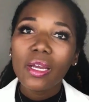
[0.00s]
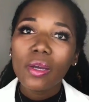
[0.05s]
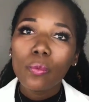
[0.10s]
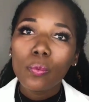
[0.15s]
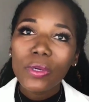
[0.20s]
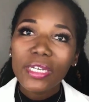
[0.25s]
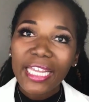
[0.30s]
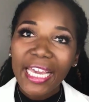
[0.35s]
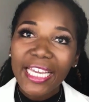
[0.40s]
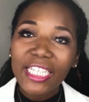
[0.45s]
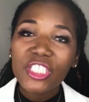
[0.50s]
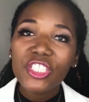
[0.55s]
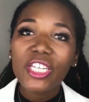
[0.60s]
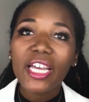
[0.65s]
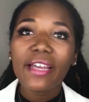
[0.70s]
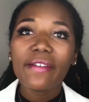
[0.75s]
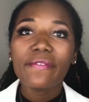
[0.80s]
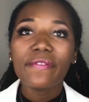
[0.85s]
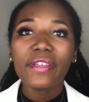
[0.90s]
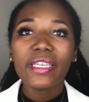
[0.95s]
when
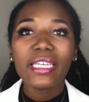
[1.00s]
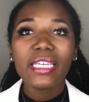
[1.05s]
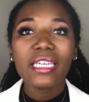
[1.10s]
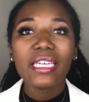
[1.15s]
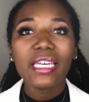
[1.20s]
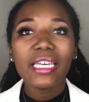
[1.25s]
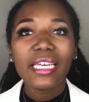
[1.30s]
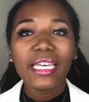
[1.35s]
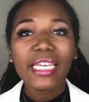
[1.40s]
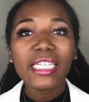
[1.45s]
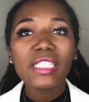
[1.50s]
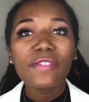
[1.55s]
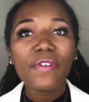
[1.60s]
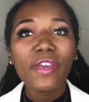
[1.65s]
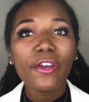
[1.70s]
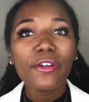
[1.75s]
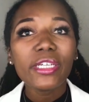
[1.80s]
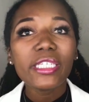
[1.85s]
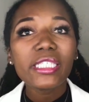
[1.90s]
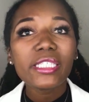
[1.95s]
HIV is
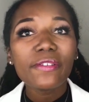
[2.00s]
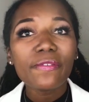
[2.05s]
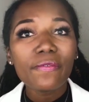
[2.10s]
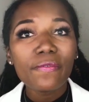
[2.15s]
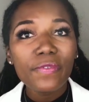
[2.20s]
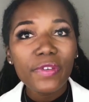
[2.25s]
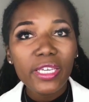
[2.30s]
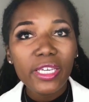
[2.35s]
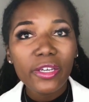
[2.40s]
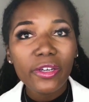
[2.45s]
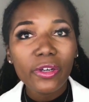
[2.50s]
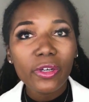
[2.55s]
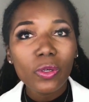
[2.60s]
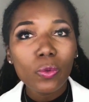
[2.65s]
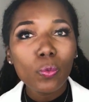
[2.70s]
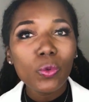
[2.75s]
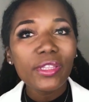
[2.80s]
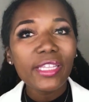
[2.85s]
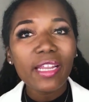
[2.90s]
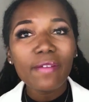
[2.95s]
very severe,
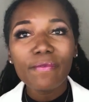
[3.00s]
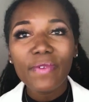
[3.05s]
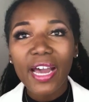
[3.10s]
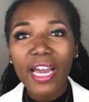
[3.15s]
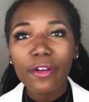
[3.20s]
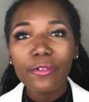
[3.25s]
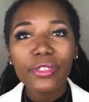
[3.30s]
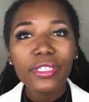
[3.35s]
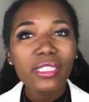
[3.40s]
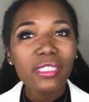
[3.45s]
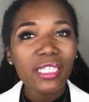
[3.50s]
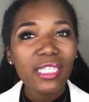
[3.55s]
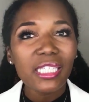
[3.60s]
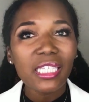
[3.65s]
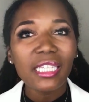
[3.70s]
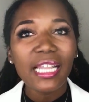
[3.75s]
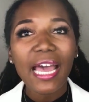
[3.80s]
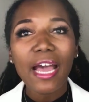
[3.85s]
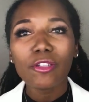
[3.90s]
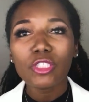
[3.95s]
when that virus is
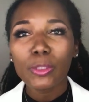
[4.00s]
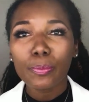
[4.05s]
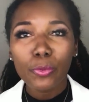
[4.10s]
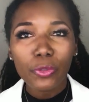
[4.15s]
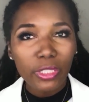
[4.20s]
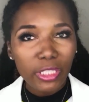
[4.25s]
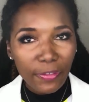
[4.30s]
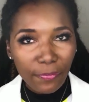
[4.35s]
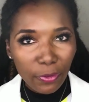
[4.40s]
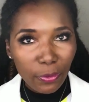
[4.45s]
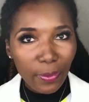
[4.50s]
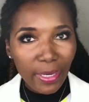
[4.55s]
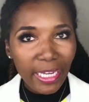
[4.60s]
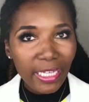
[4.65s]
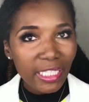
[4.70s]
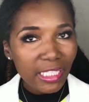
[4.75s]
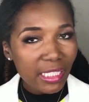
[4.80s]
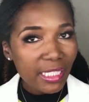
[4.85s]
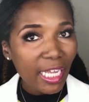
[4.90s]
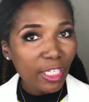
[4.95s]
allowed to proliferate,
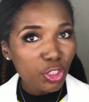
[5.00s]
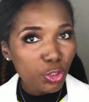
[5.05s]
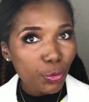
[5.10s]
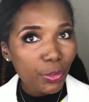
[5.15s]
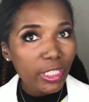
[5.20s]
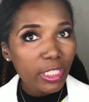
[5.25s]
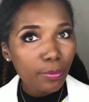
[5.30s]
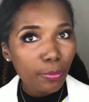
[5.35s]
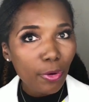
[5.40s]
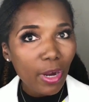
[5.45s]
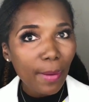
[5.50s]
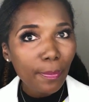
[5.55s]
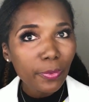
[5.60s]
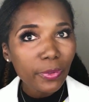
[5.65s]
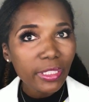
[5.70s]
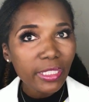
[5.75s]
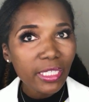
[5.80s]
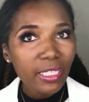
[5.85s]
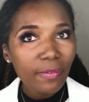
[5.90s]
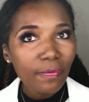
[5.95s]
it's not treated
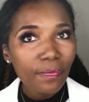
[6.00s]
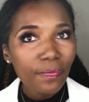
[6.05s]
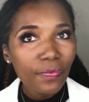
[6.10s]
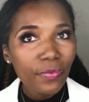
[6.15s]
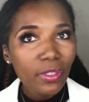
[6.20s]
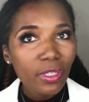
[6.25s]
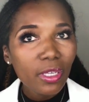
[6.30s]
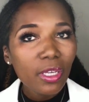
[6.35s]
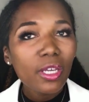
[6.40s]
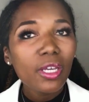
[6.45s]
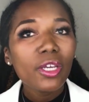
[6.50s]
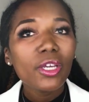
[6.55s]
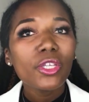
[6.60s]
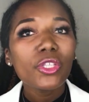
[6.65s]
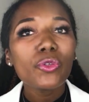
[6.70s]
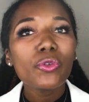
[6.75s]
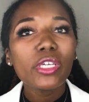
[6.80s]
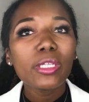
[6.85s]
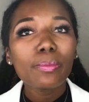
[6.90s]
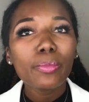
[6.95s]
properly,
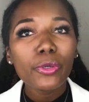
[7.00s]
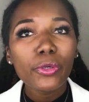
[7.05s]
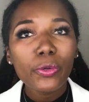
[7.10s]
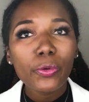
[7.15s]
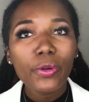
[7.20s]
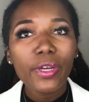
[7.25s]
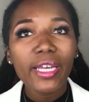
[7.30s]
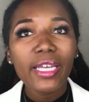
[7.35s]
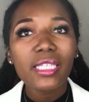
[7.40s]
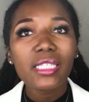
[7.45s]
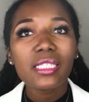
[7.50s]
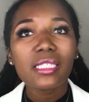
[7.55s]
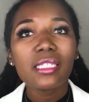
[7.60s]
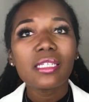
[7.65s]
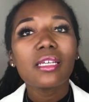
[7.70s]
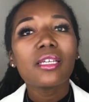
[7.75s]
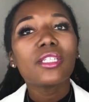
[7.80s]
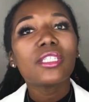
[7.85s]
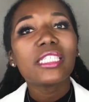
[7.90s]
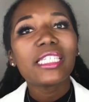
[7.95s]
you can progress
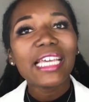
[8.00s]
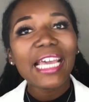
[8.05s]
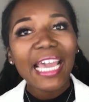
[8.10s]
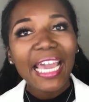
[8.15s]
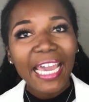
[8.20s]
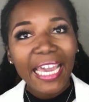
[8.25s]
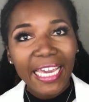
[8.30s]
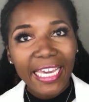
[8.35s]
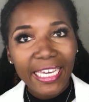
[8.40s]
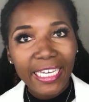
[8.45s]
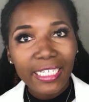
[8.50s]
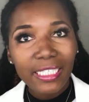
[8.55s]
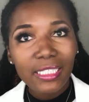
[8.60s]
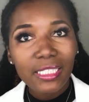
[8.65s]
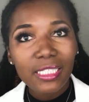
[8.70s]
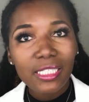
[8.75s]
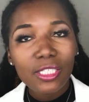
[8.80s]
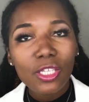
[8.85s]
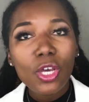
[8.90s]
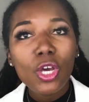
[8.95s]
to
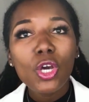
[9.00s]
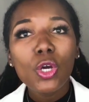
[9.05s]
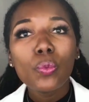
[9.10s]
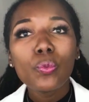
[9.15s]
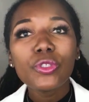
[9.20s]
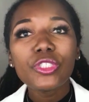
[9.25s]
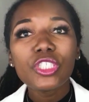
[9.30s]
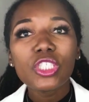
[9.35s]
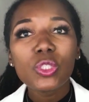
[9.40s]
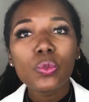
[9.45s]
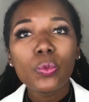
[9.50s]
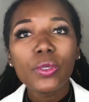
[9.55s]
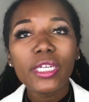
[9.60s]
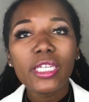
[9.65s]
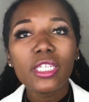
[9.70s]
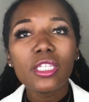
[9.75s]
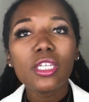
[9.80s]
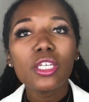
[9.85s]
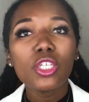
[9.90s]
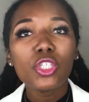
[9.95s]
AIDS, which is
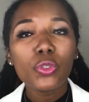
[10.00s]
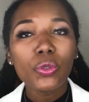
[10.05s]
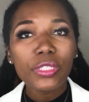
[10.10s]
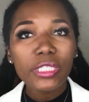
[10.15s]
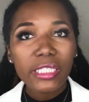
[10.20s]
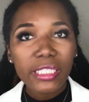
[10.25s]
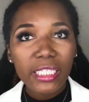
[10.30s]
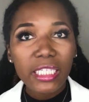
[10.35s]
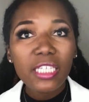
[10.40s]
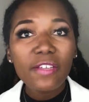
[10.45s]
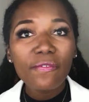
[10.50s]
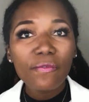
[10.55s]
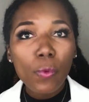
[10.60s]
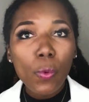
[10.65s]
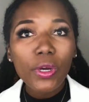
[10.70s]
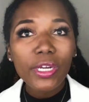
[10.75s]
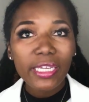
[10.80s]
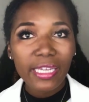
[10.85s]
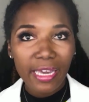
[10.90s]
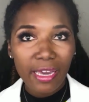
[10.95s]
when your
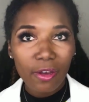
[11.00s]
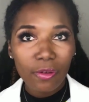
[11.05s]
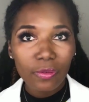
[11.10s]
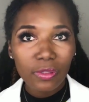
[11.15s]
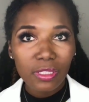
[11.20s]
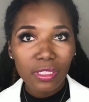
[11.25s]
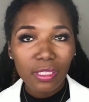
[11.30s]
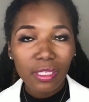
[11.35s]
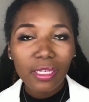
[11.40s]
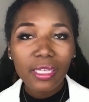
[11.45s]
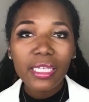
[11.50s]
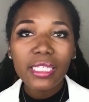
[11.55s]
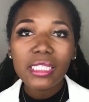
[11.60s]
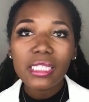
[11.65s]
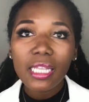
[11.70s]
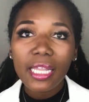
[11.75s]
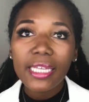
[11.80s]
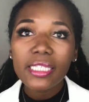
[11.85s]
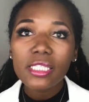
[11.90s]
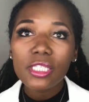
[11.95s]
CD4 count is
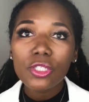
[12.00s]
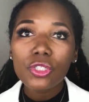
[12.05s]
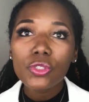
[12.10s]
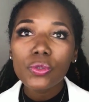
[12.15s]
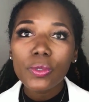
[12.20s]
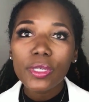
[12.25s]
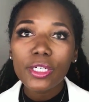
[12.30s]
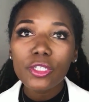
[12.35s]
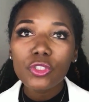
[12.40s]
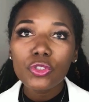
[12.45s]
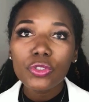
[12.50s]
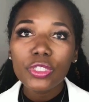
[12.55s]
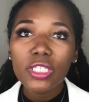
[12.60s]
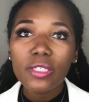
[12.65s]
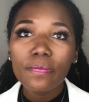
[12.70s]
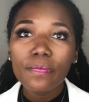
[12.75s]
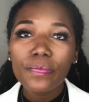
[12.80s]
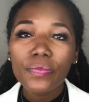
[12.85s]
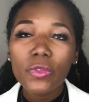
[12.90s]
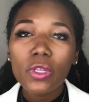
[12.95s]
less than 200,